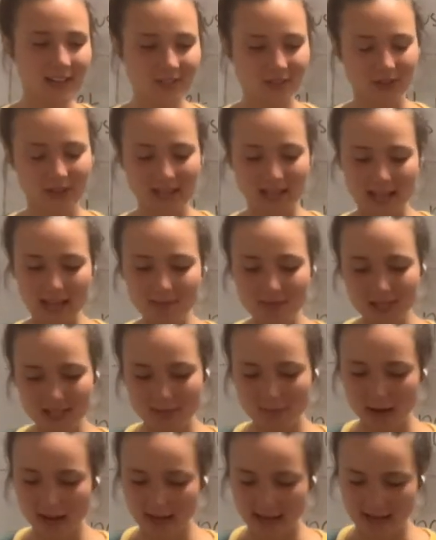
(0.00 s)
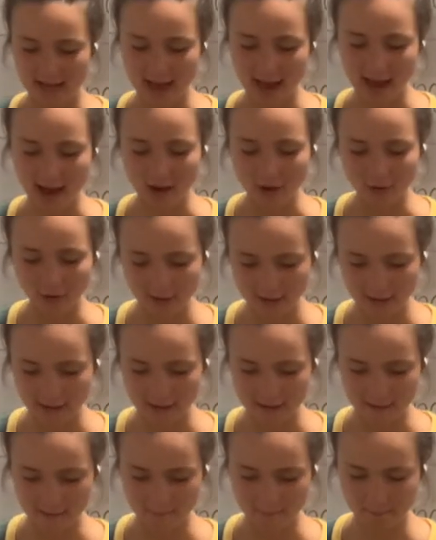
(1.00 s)
So they gave this man a cow.
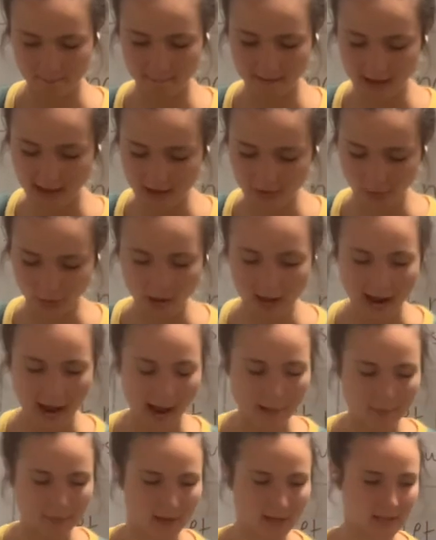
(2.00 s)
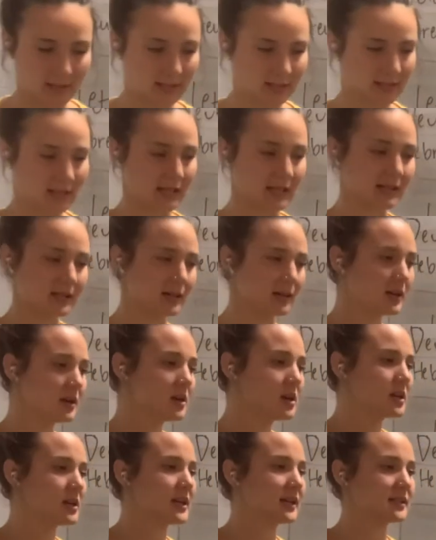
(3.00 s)
Um, and what happened? He,
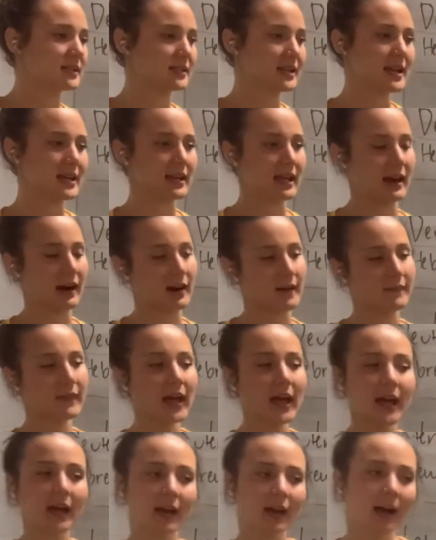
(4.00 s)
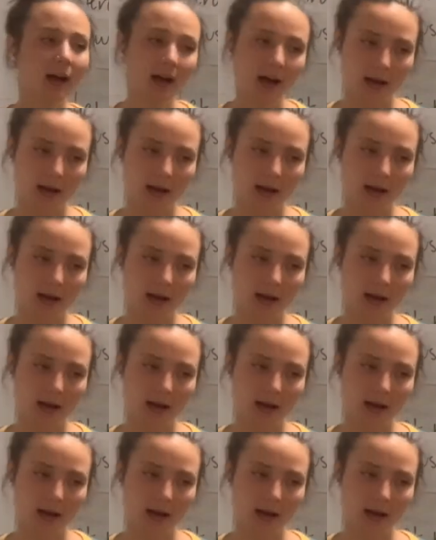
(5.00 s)
he had to take care of it.